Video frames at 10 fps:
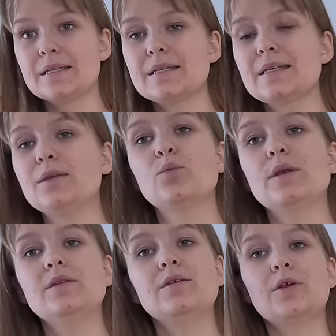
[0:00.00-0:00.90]
knit
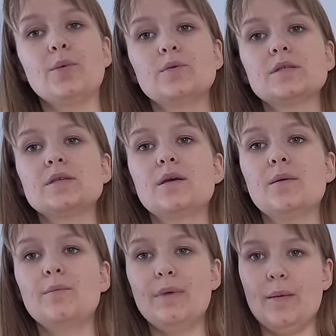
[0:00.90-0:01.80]
with Drops
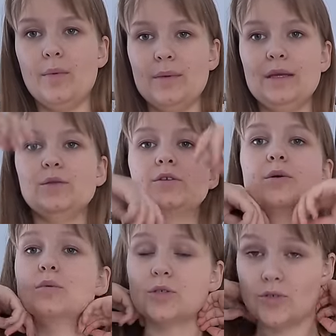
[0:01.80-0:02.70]
Baby Merino
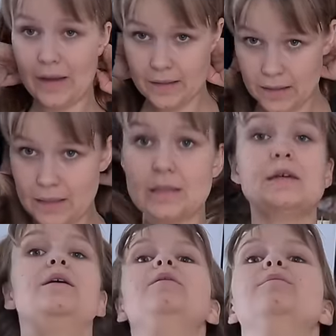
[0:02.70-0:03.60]
double stranded,
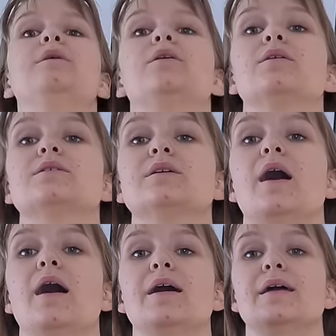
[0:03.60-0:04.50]
because
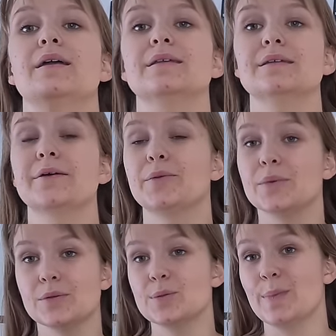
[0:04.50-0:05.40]
I did not
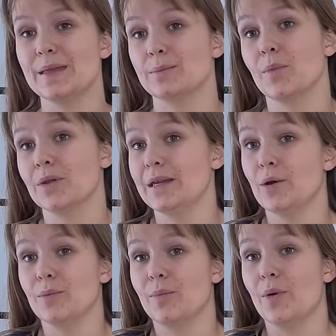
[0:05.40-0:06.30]
want to spend money
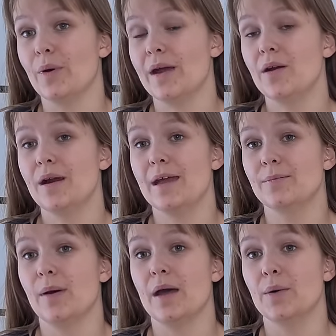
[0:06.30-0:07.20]
on mohair,
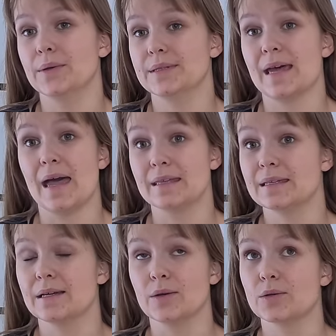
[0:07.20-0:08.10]
and my aunt had
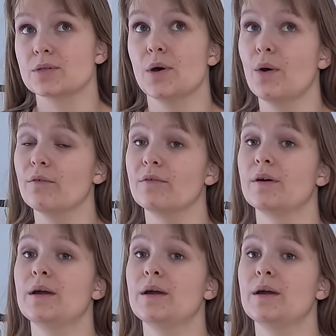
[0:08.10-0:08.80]
a lot of